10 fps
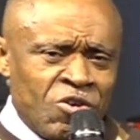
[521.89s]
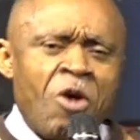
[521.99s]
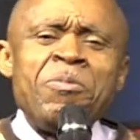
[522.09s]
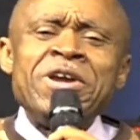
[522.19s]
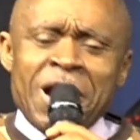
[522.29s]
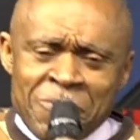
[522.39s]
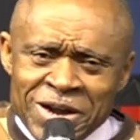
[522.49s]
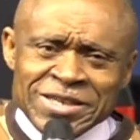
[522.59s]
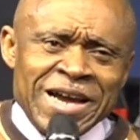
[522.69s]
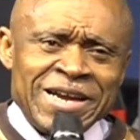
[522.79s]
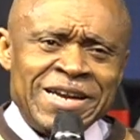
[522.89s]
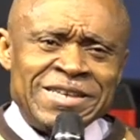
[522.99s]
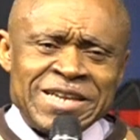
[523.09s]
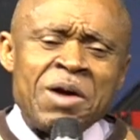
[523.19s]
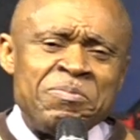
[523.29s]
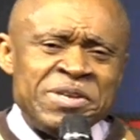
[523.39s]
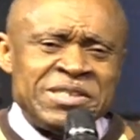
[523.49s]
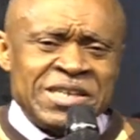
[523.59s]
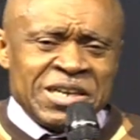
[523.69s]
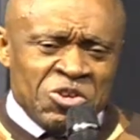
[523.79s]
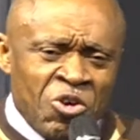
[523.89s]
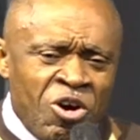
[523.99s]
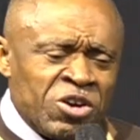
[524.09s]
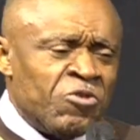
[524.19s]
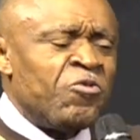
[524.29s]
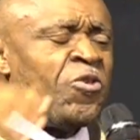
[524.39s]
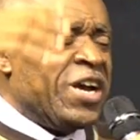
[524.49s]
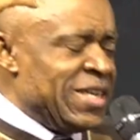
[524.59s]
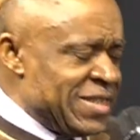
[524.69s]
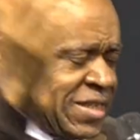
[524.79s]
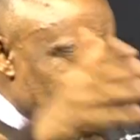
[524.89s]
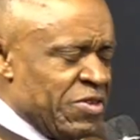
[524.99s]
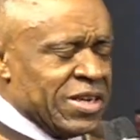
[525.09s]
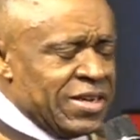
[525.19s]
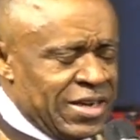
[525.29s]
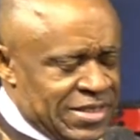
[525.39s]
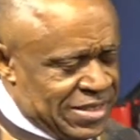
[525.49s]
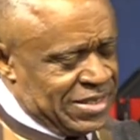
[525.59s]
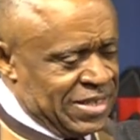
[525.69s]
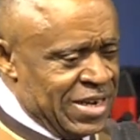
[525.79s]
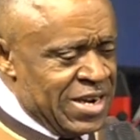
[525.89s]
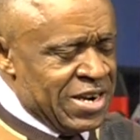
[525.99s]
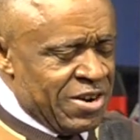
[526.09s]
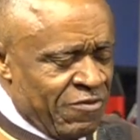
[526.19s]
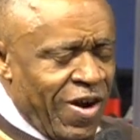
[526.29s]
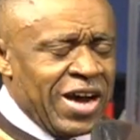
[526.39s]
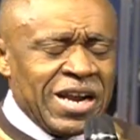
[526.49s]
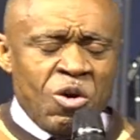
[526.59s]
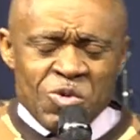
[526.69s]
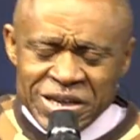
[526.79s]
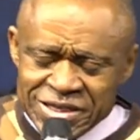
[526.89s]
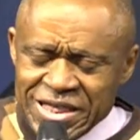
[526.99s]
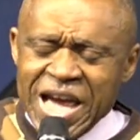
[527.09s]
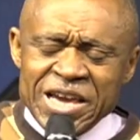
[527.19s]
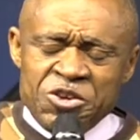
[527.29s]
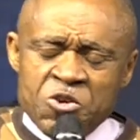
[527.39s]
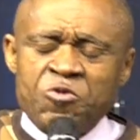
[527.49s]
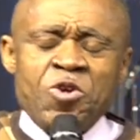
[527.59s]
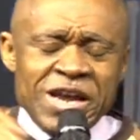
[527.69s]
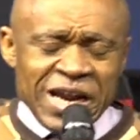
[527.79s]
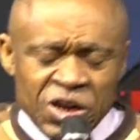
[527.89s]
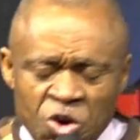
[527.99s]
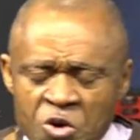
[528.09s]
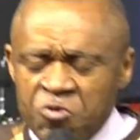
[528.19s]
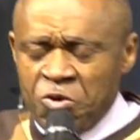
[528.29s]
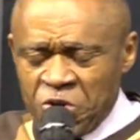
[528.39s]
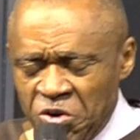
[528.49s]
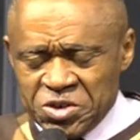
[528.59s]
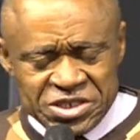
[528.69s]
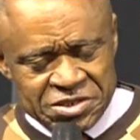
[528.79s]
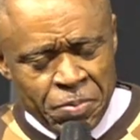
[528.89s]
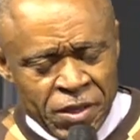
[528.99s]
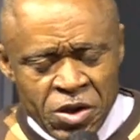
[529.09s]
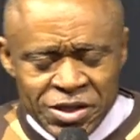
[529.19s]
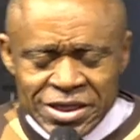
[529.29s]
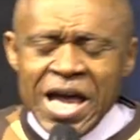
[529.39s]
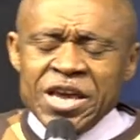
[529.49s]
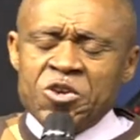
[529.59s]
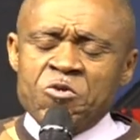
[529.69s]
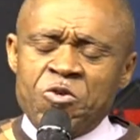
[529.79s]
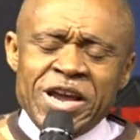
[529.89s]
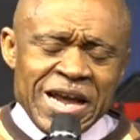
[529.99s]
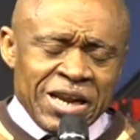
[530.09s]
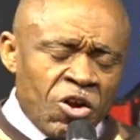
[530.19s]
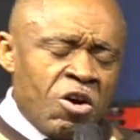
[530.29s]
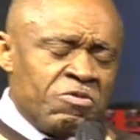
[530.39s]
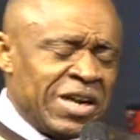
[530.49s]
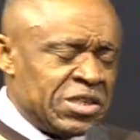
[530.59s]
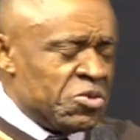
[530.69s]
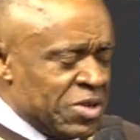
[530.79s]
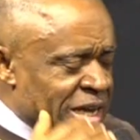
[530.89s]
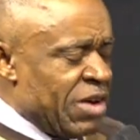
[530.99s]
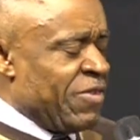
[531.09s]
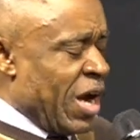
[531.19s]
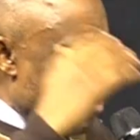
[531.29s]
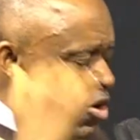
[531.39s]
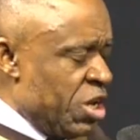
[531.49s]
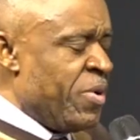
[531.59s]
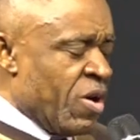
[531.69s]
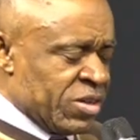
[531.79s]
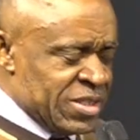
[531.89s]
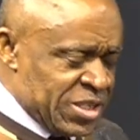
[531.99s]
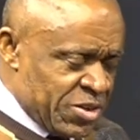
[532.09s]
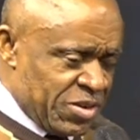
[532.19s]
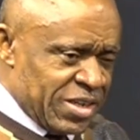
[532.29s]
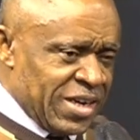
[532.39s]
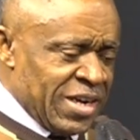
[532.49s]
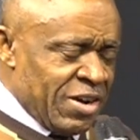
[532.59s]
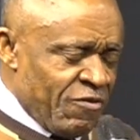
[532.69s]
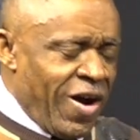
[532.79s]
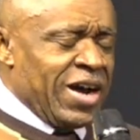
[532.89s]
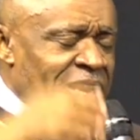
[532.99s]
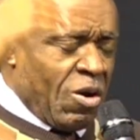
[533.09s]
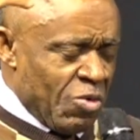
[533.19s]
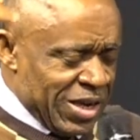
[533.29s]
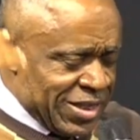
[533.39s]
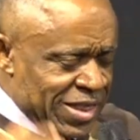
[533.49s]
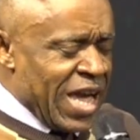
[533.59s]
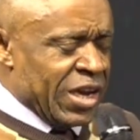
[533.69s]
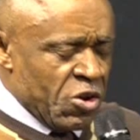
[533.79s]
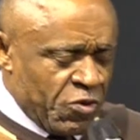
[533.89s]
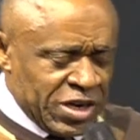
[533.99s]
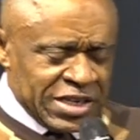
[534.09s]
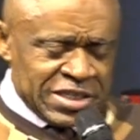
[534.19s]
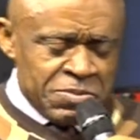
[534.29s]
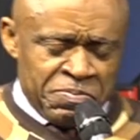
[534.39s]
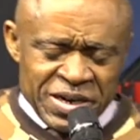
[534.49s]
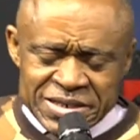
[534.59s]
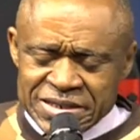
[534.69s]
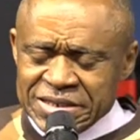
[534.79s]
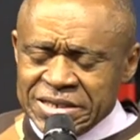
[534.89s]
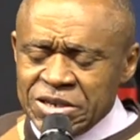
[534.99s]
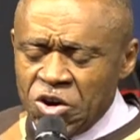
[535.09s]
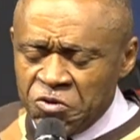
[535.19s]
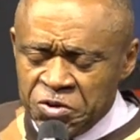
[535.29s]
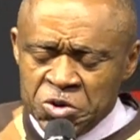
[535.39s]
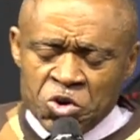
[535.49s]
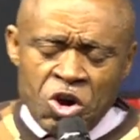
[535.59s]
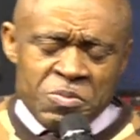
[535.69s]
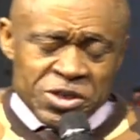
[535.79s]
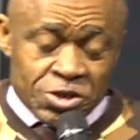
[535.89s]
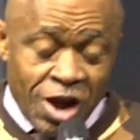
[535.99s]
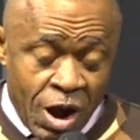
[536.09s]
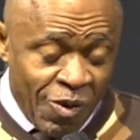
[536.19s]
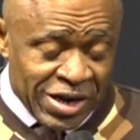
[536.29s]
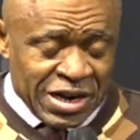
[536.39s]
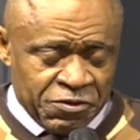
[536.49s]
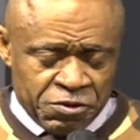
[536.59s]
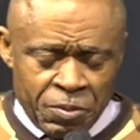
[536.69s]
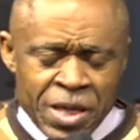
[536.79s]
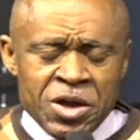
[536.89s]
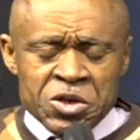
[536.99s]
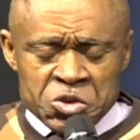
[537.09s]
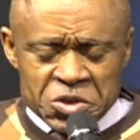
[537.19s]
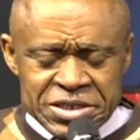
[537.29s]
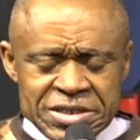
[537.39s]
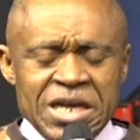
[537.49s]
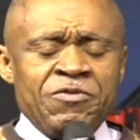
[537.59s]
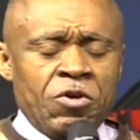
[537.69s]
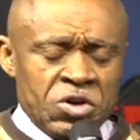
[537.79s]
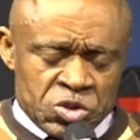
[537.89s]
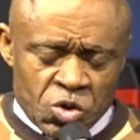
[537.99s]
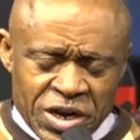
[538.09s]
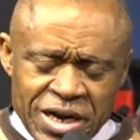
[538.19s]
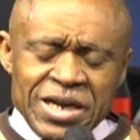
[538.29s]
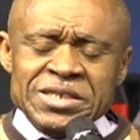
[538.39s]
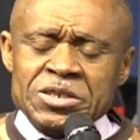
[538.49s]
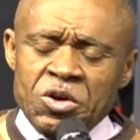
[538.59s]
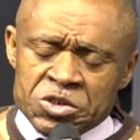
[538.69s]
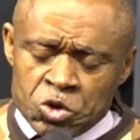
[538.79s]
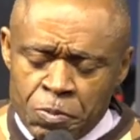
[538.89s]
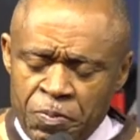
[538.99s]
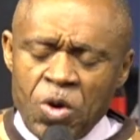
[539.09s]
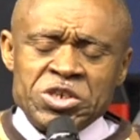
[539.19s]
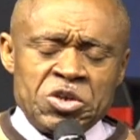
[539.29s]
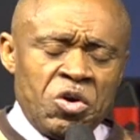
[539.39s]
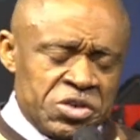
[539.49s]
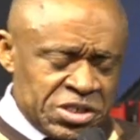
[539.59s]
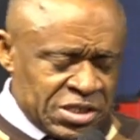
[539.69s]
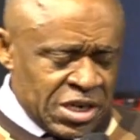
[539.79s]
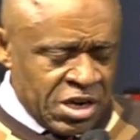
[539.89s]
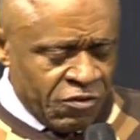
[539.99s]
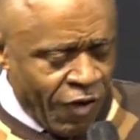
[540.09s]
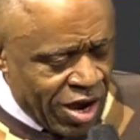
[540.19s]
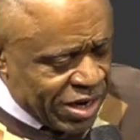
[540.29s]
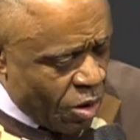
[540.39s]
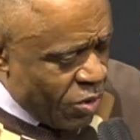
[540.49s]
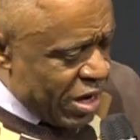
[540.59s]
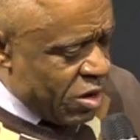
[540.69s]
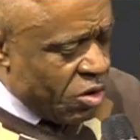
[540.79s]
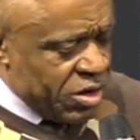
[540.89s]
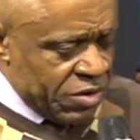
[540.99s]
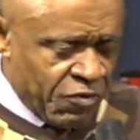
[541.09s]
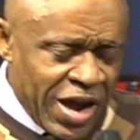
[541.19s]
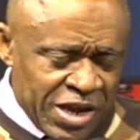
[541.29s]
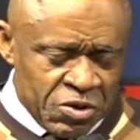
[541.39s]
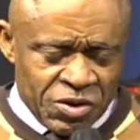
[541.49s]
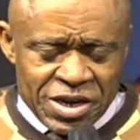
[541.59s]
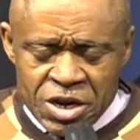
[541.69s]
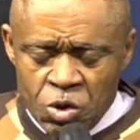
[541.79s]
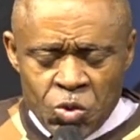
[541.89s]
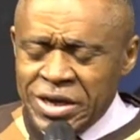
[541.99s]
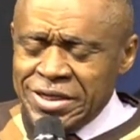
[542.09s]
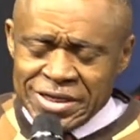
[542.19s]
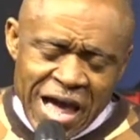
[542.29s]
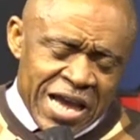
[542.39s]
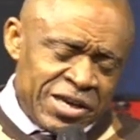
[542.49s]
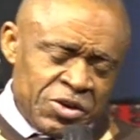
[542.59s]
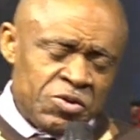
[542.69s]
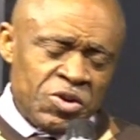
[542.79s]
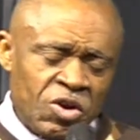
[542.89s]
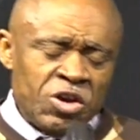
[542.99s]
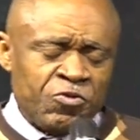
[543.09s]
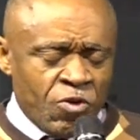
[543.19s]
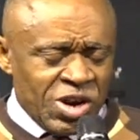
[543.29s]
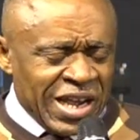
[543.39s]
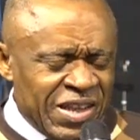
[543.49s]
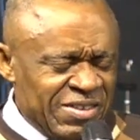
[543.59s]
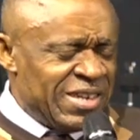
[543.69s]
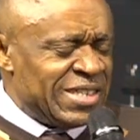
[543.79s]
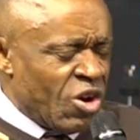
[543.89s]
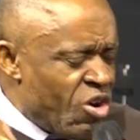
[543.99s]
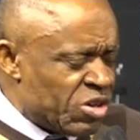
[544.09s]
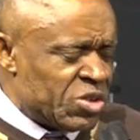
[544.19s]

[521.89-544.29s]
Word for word: open your mouth again and say, I appreciate God for his saving grace. Father, we thank you for your love for us. Thank you for your love that you gave your only begotten Son. Father, we thank you for the simplicity of you coming to our level to save us, to cleanse us, to purge us. Father, we glorify you. We thank you, Lord, for letting us